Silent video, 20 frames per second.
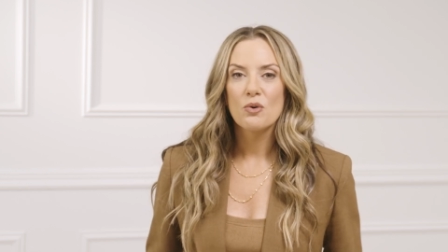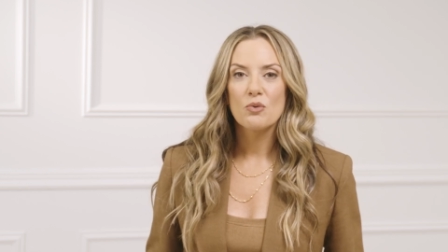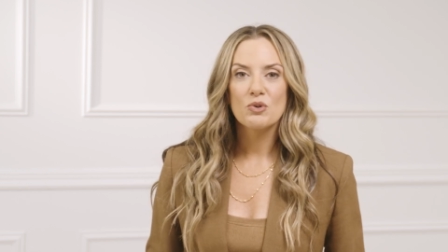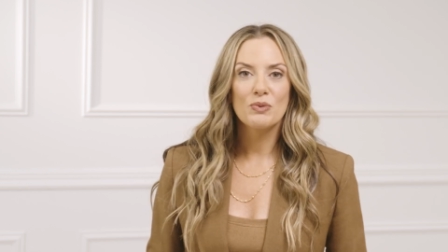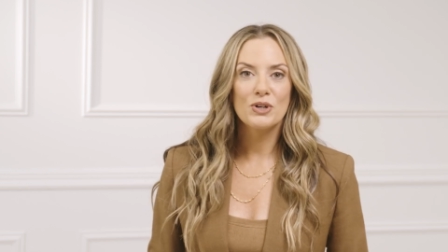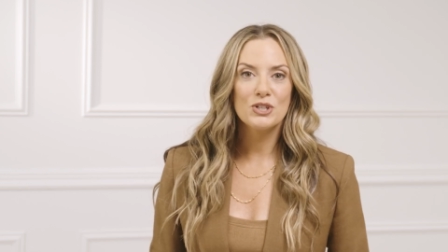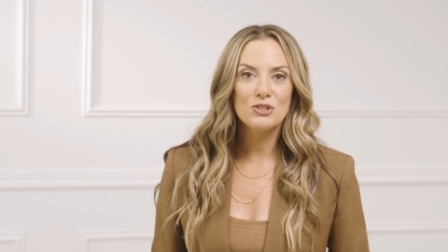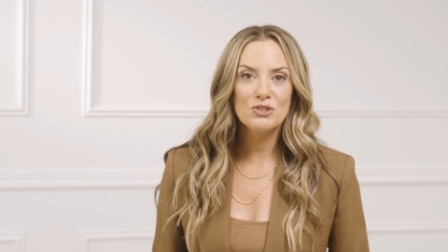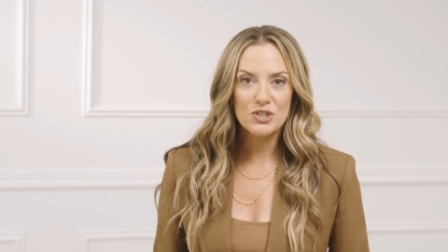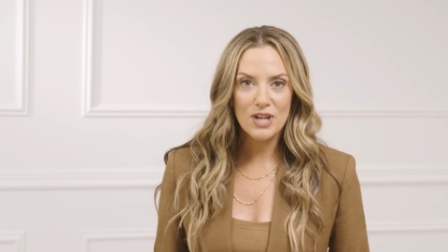
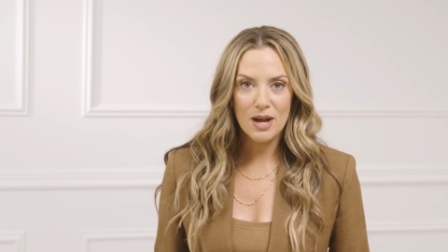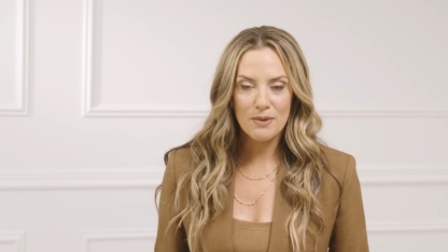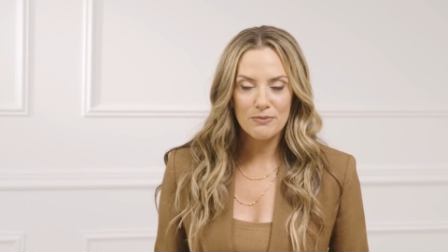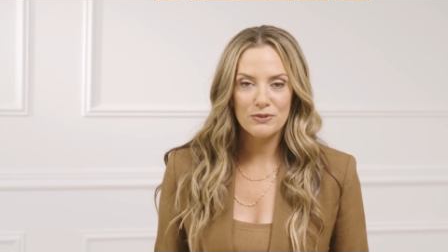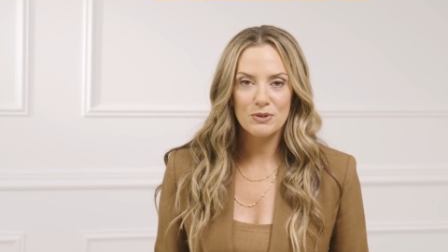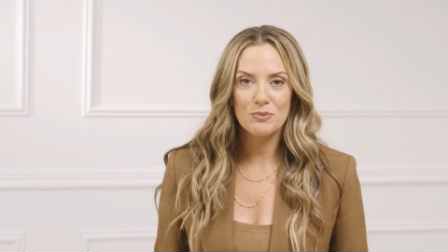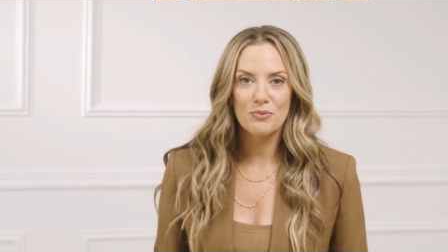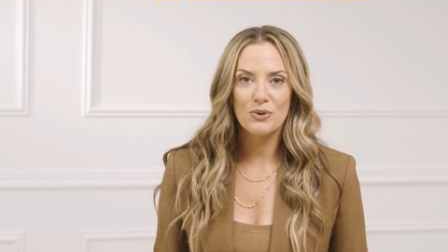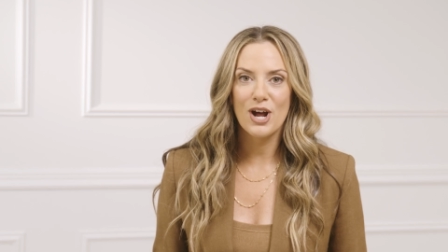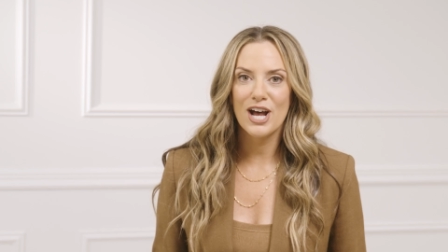When you shop
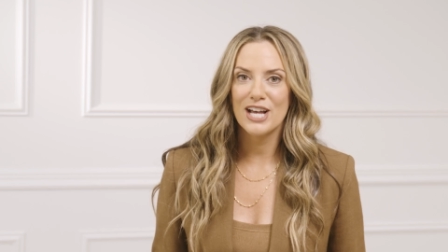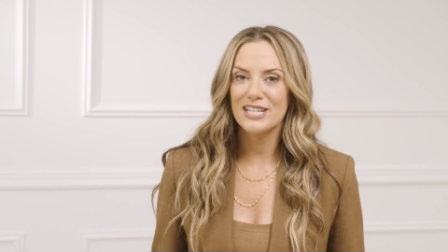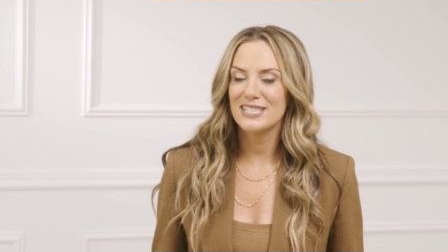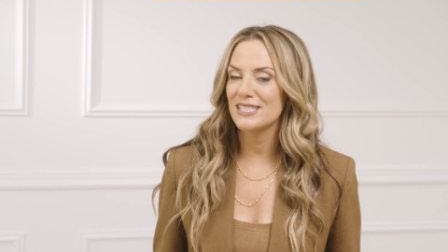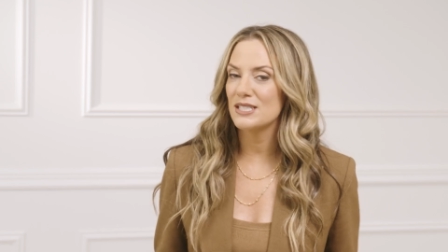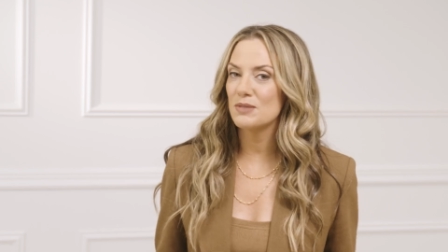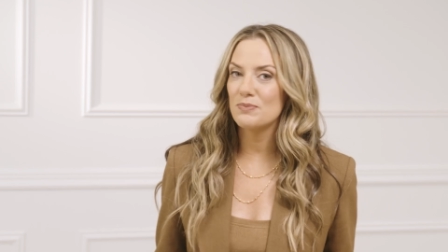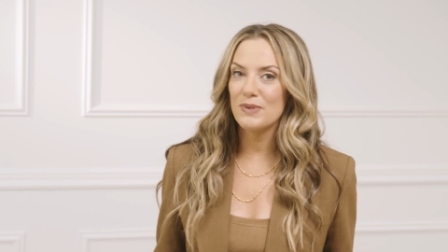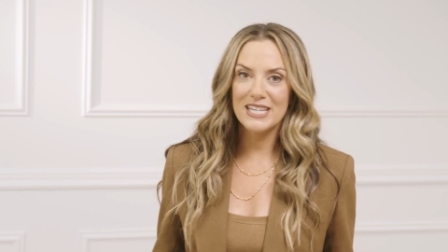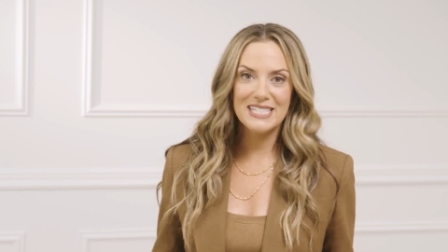for bras,
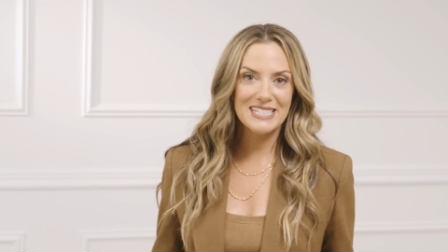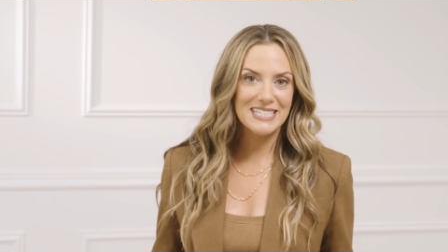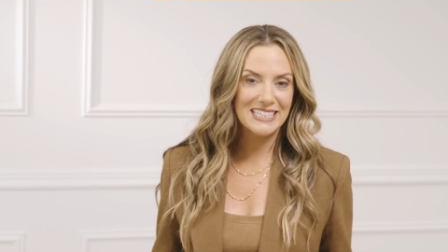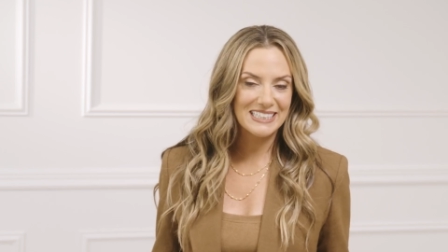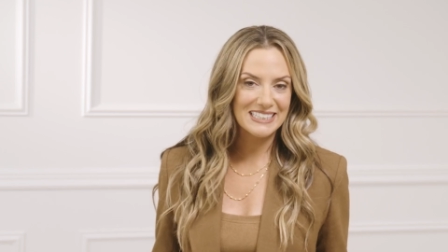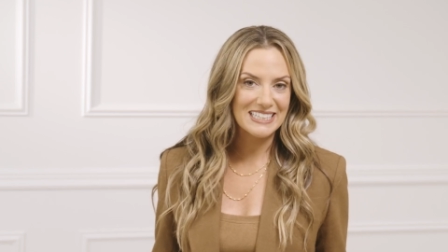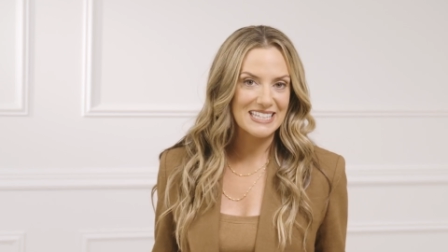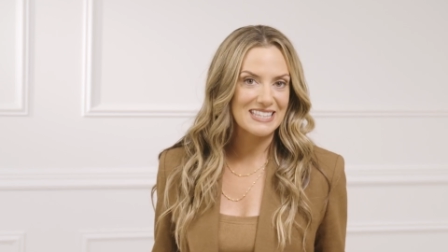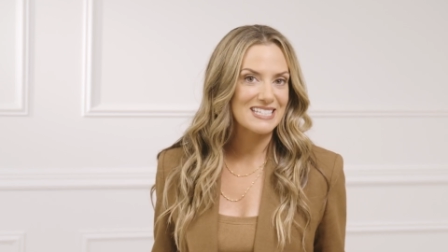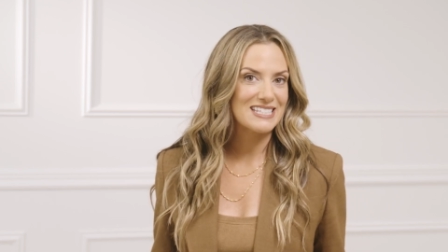it's
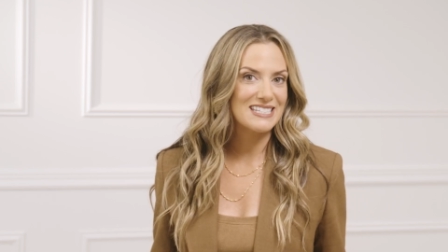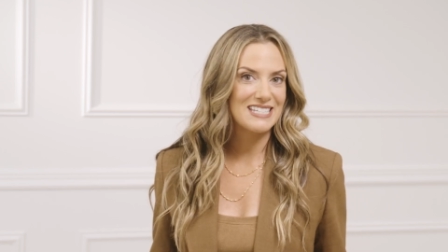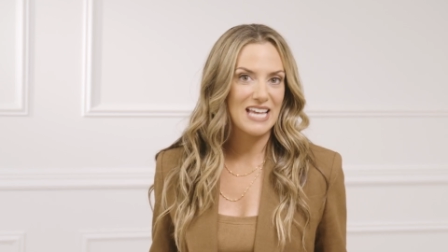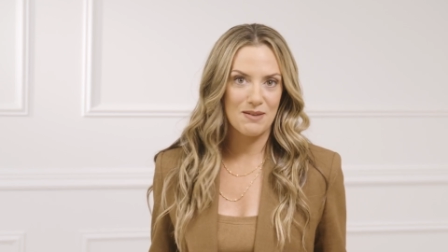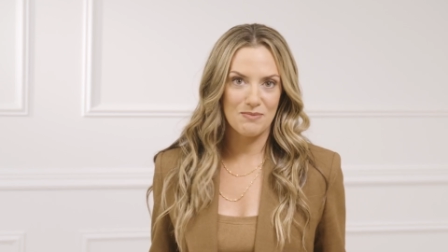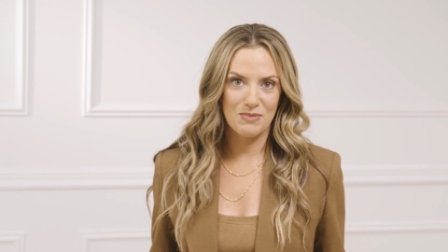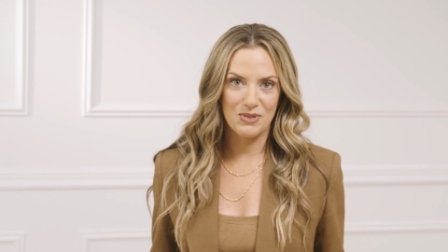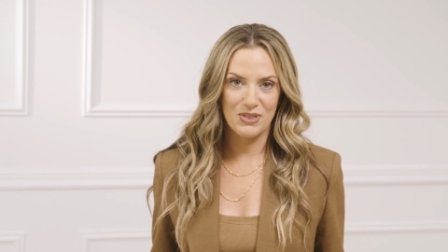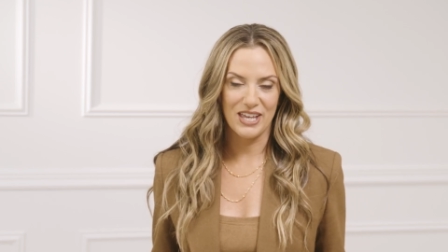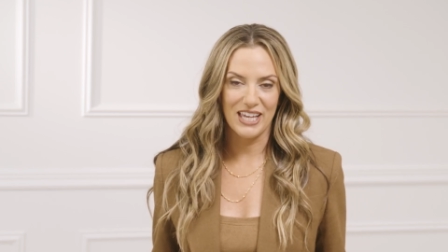basically the
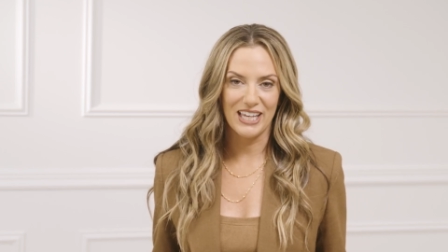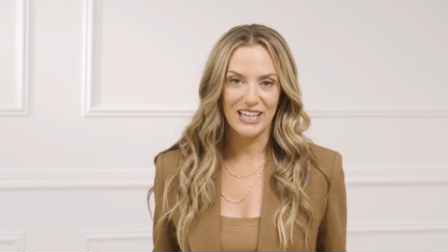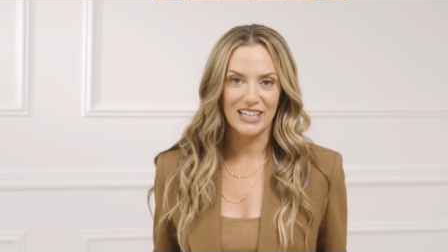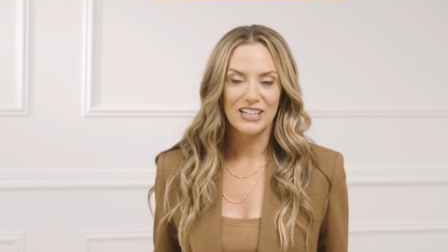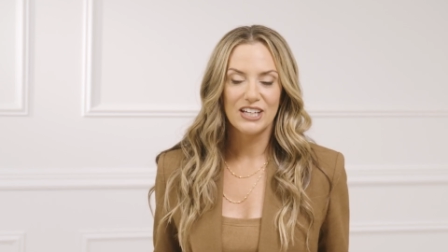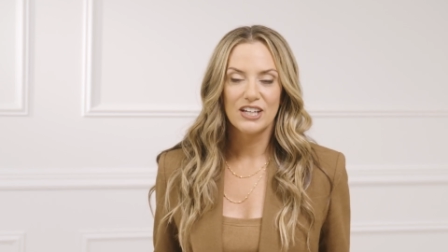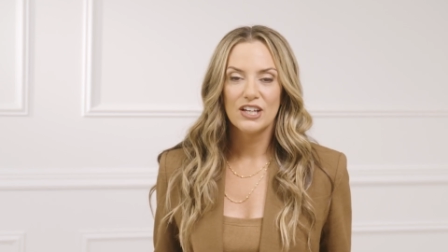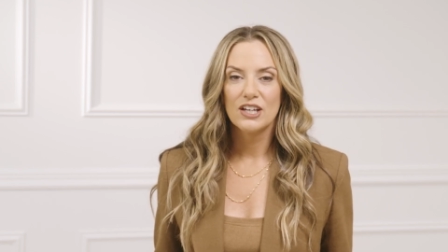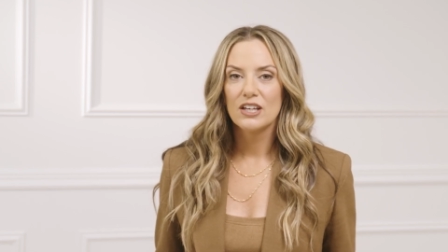same thing.